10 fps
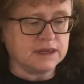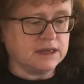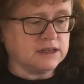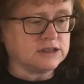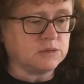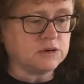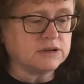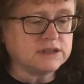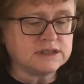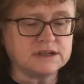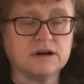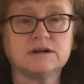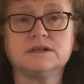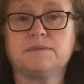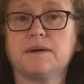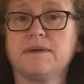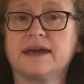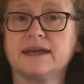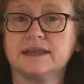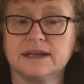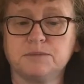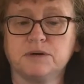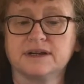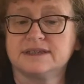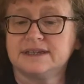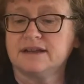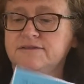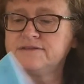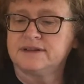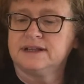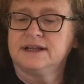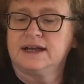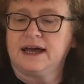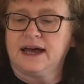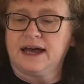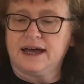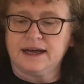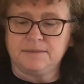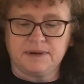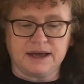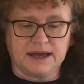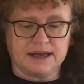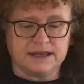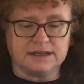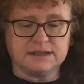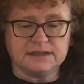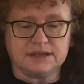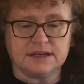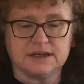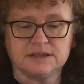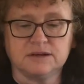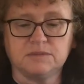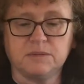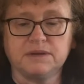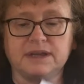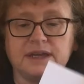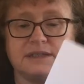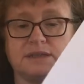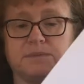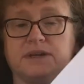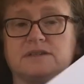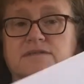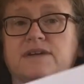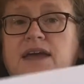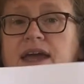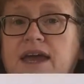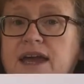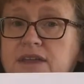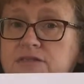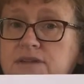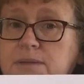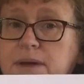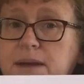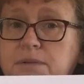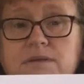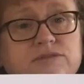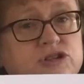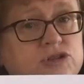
So we're going to start by making the little book itself. And so what we need is a piece of A3 paper, just